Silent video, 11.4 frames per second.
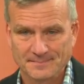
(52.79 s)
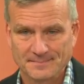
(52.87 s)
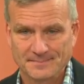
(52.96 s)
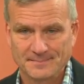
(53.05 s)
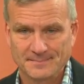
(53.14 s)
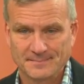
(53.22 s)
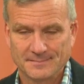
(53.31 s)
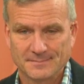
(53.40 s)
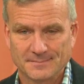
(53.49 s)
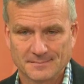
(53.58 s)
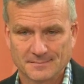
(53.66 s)

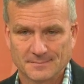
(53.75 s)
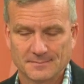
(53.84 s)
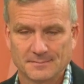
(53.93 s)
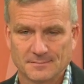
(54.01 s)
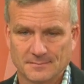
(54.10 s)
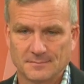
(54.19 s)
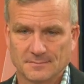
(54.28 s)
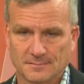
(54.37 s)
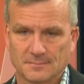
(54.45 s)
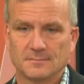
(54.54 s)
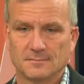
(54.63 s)

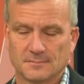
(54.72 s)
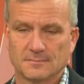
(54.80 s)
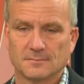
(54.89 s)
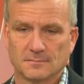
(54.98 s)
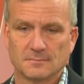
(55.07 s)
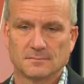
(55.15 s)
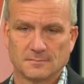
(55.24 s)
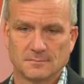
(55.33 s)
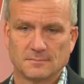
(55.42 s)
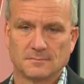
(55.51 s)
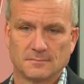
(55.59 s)
No words are spoken by the person on screen.